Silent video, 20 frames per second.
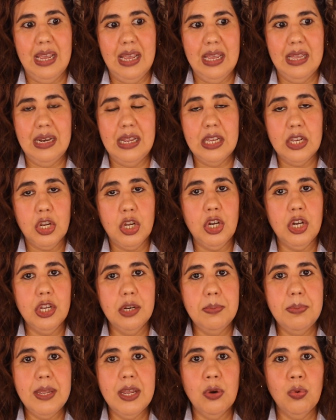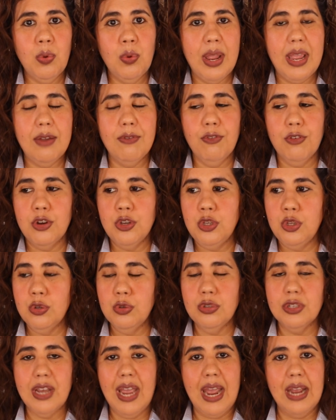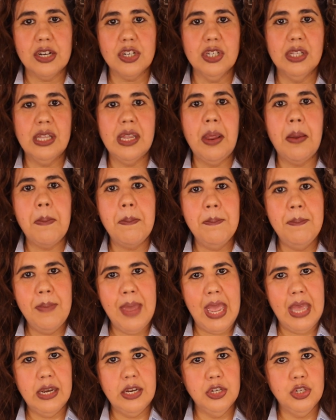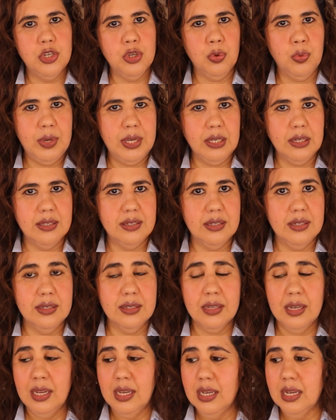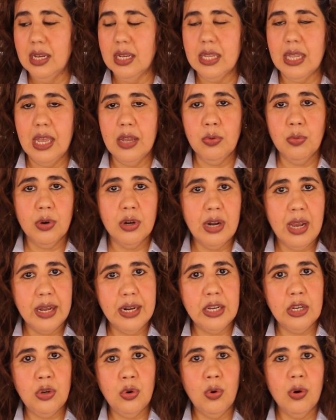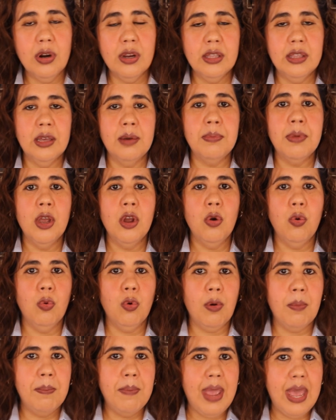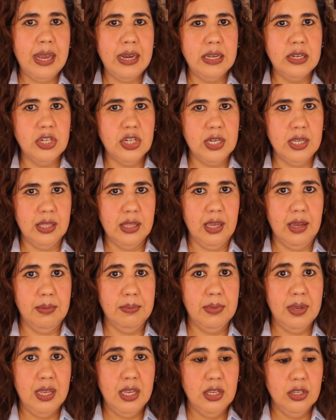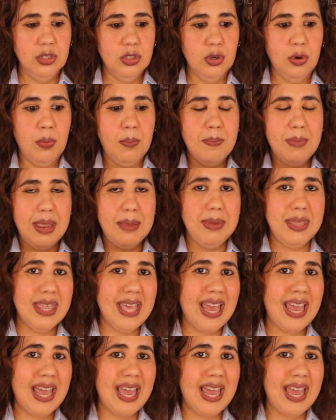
And it could be a way for you to actually manage your weaknesses. Again, we're not ignoring them, we're managing them. So maybe